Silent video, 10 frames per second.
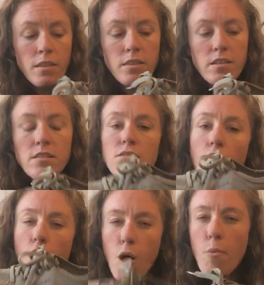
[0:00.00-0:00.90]
This is
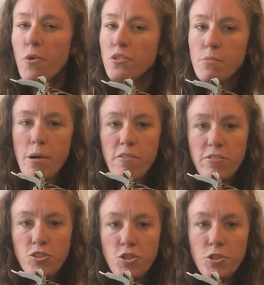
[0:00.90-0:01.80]
almost a
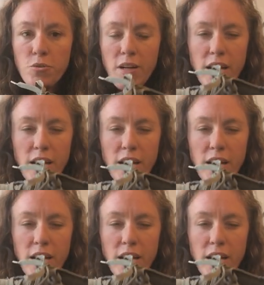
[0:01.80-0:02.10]
barefoot shoe. It